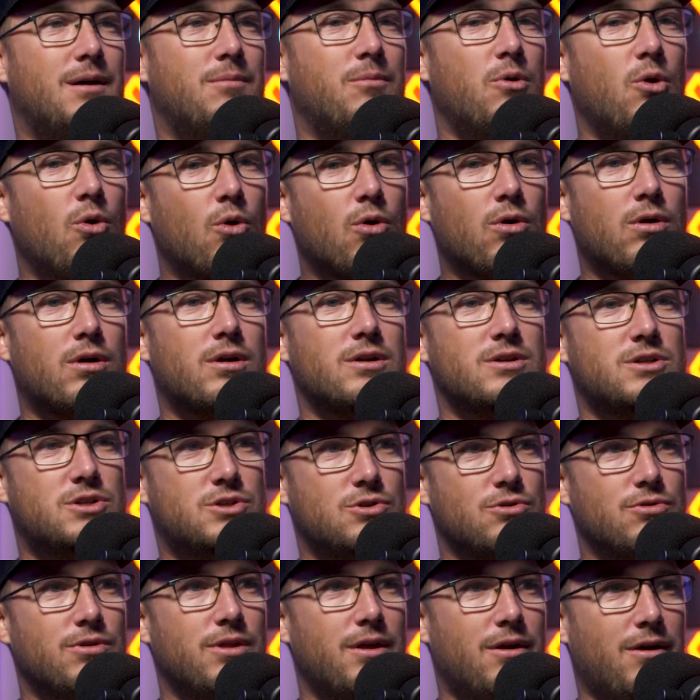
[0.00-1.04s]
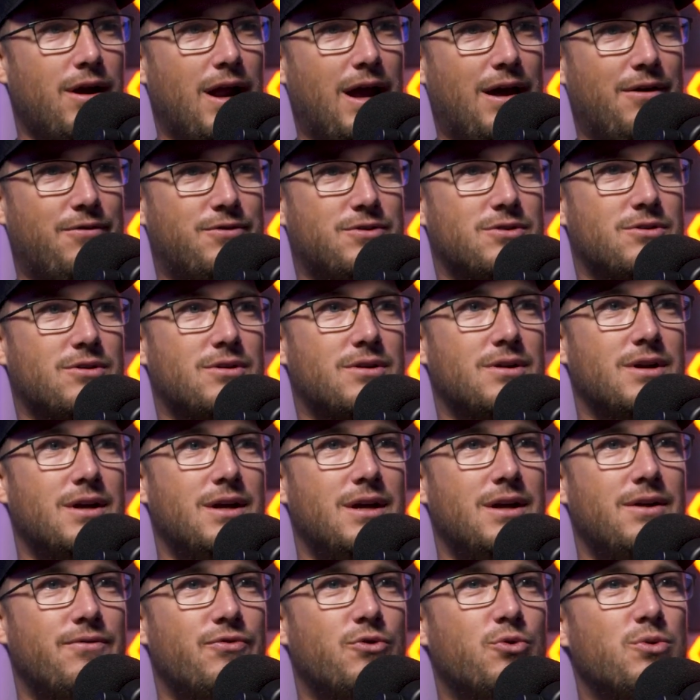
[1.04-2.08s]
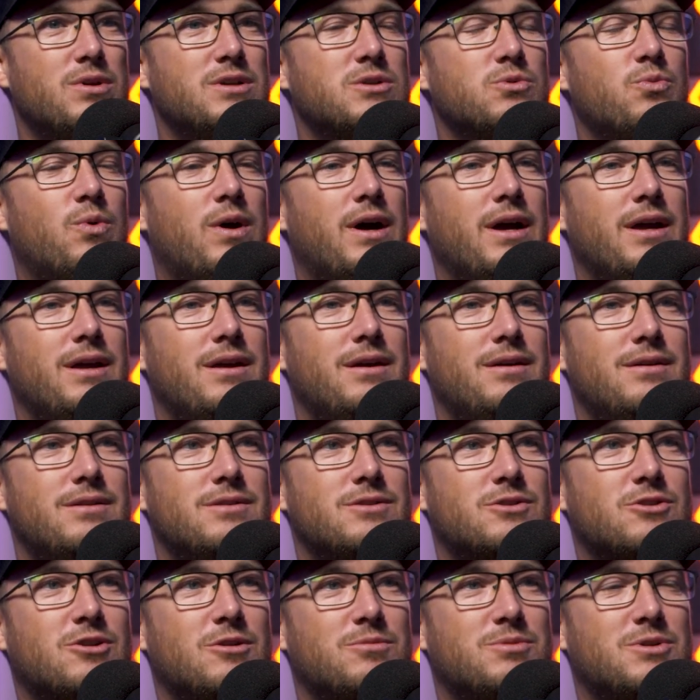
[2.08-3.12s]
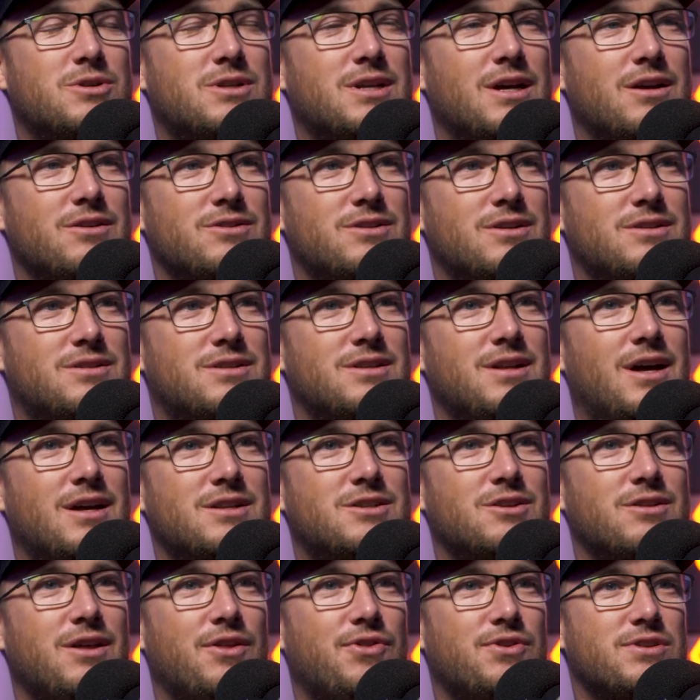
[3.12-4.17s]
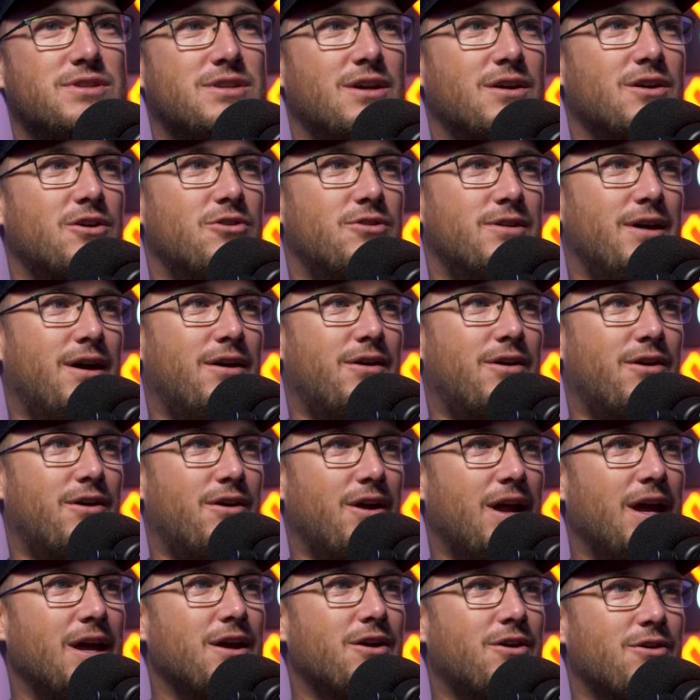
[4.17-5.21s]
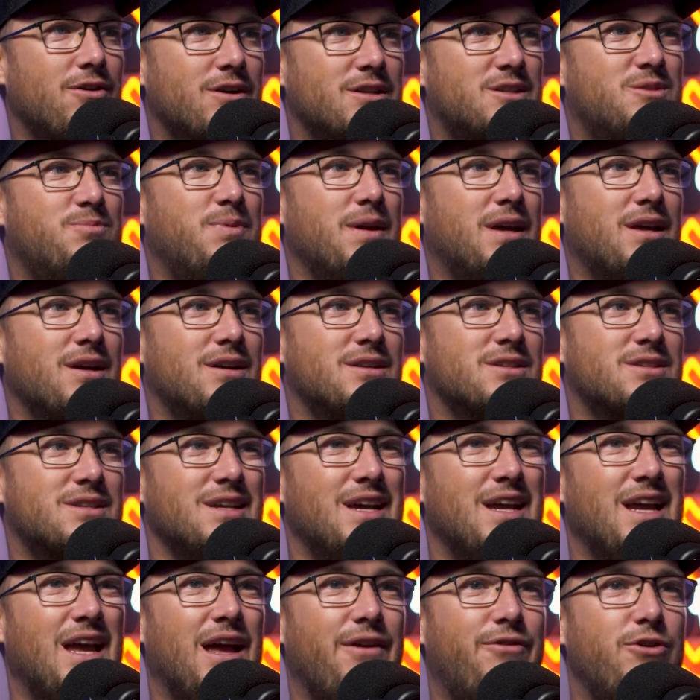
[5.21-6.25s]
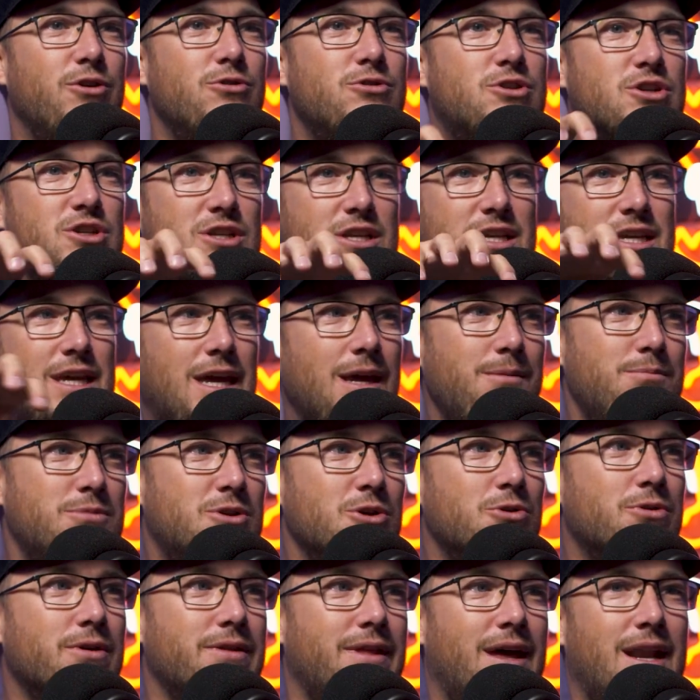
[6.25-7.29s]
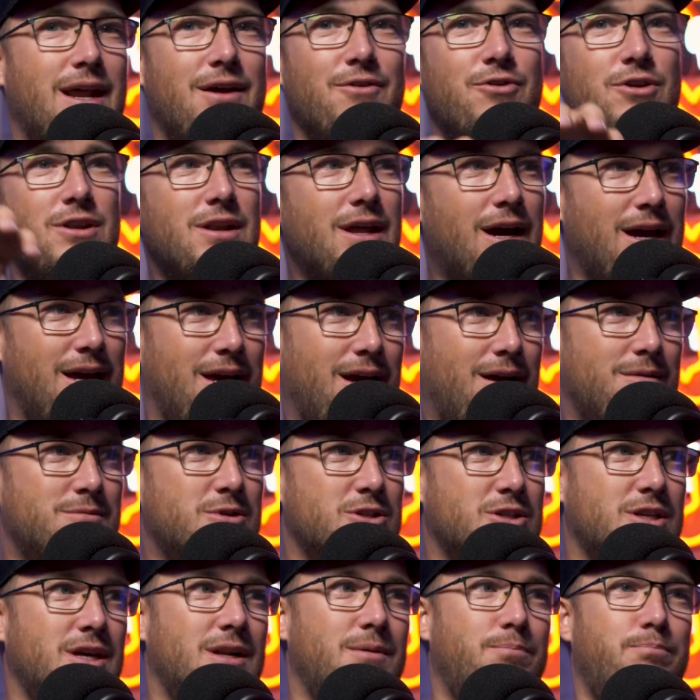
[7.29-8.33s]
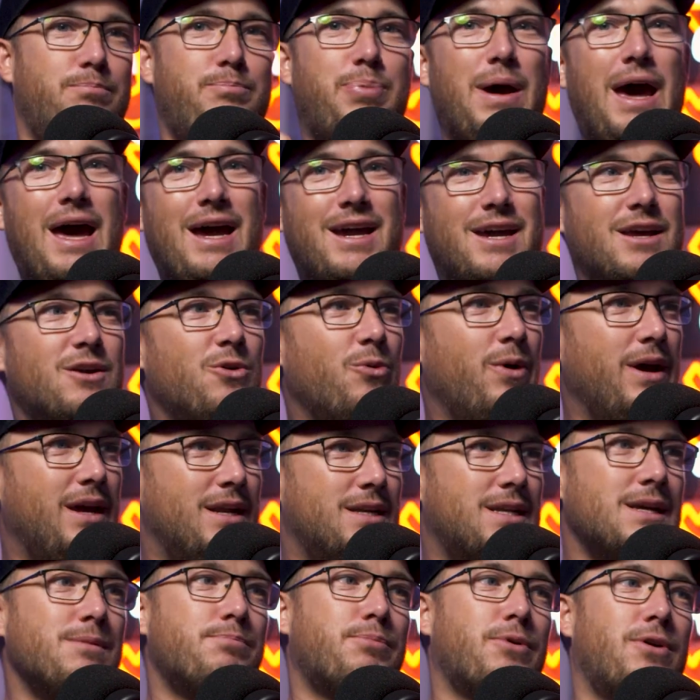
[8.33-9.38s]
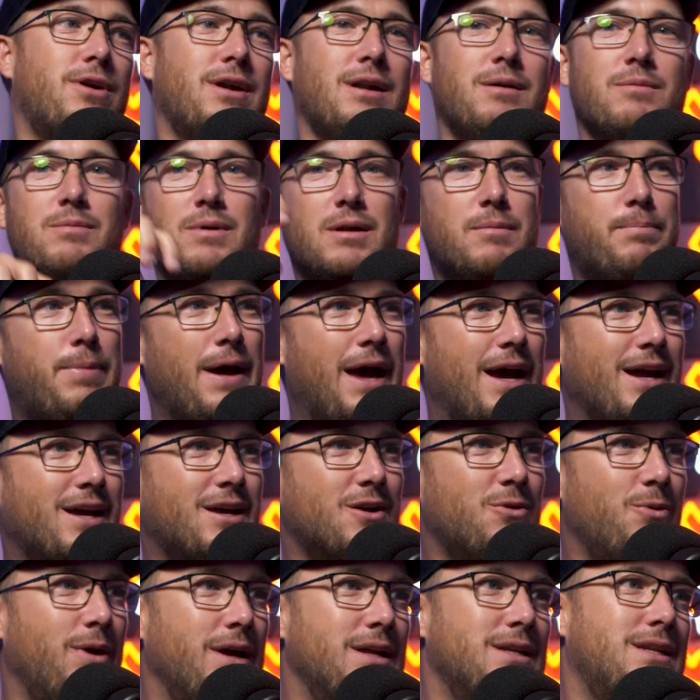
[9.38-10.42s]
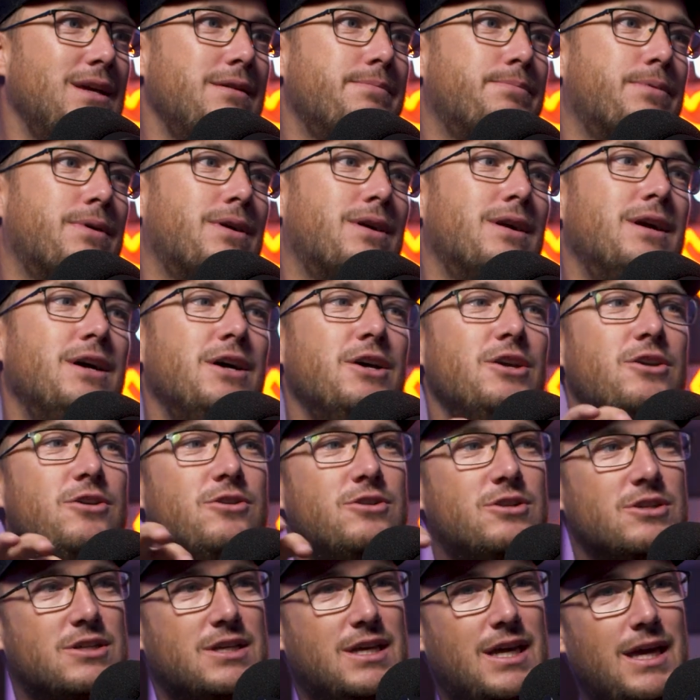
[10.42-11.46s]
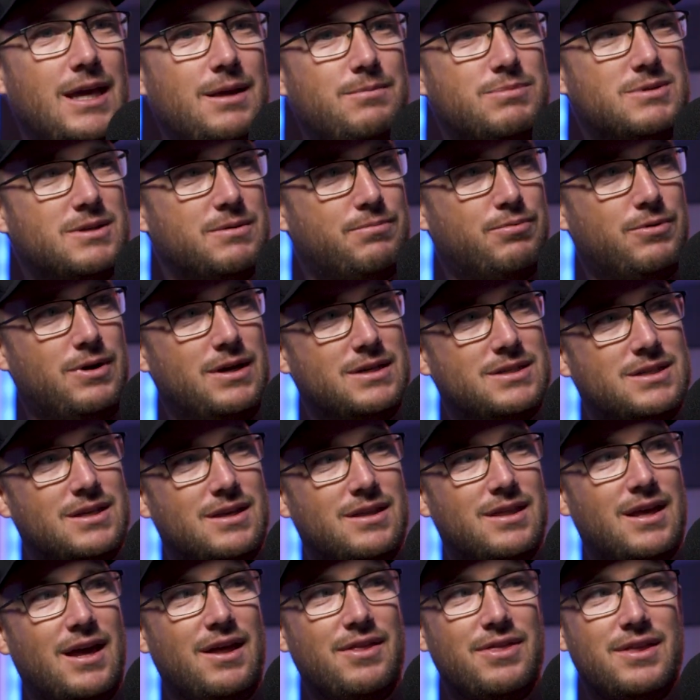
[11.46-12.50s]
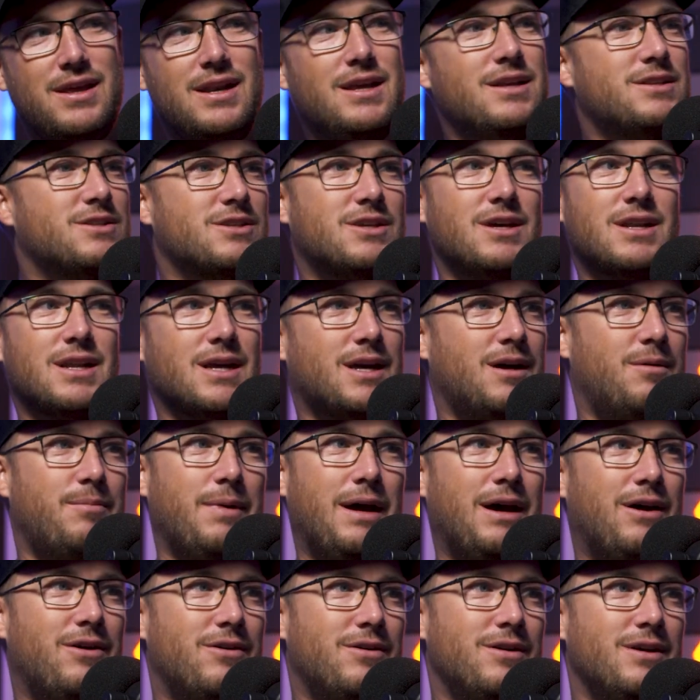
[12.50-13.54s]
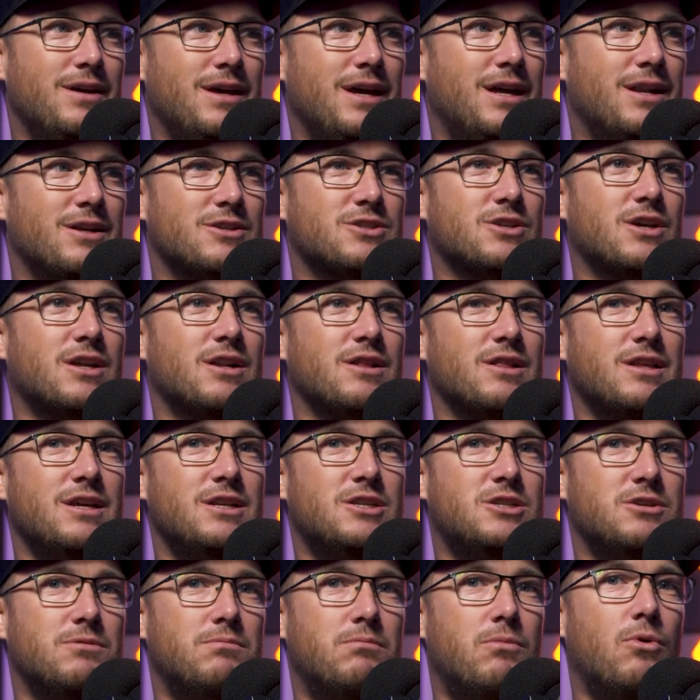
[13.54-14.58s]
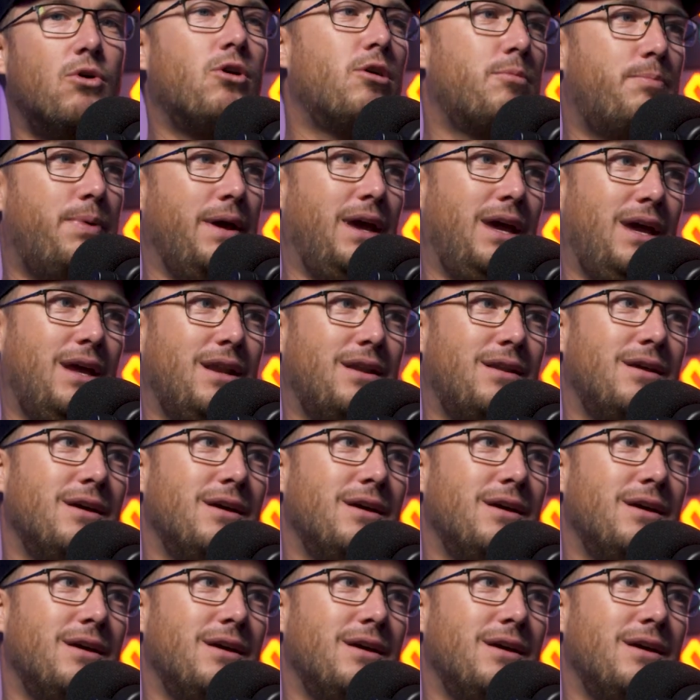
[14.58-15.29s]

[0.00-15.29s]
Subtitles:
or soon thereafter. The reason why scripture tells us not to let the sun go down in our anger is because if you just keep doing that every night, I'm just going to pack it away deeper and I'm going to pack it away deeper. You just keep suppressing that, then it's going to come out and it's going to lead to more pain